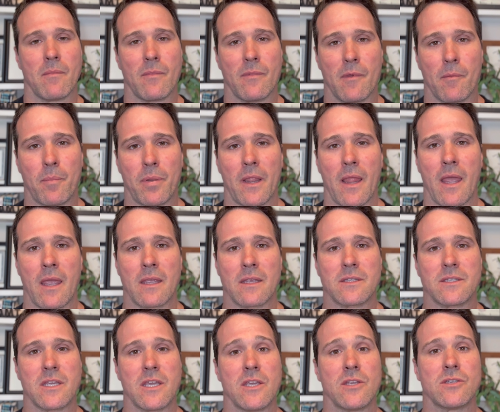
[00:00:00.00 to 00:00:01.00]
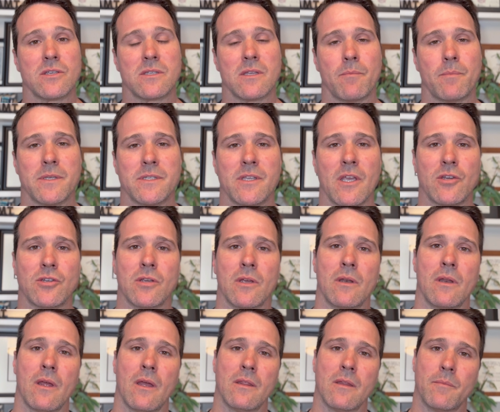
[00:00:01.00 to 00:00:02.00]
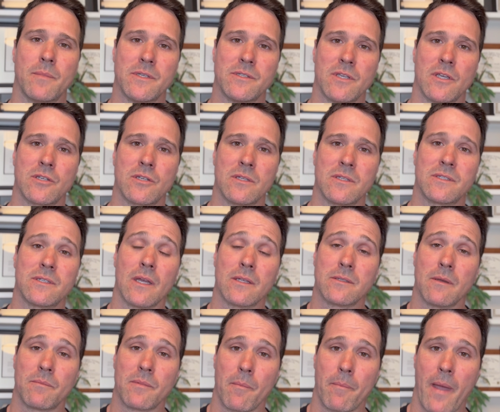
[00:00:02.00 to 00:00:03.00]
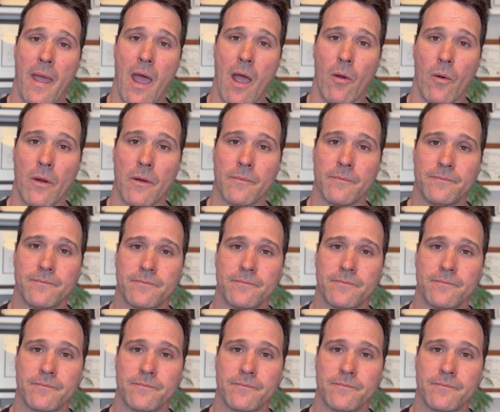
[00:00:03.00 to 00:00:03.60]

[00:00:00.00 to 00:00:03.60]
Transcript: The plank teaches the position and the position sets up the power.